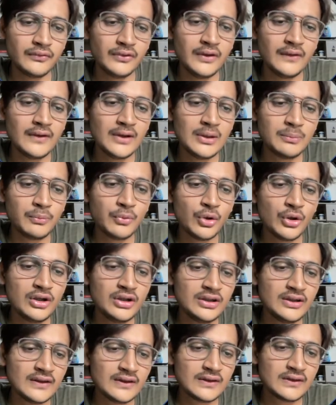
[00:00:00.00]
will
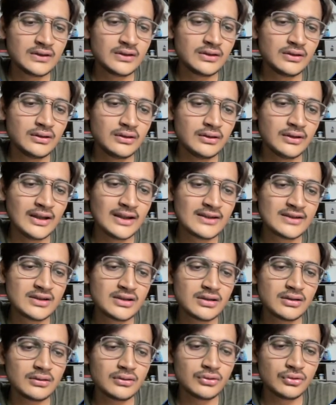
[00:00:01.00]
point this next
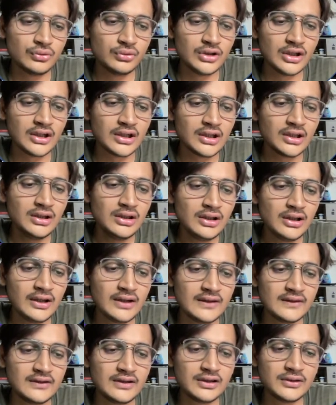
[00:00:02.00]
to the null,
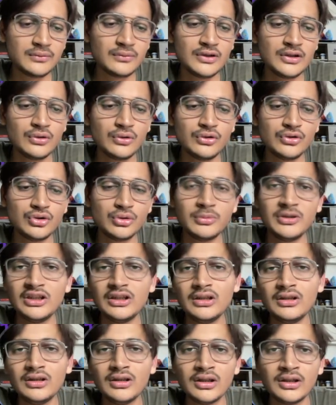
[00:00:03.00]
as this will going to be
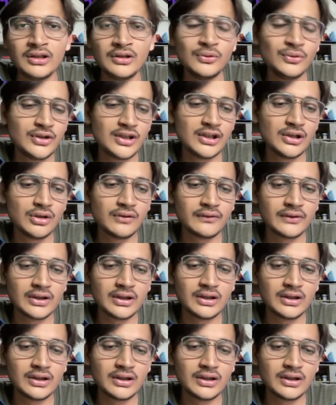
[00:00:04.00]
the new tail of a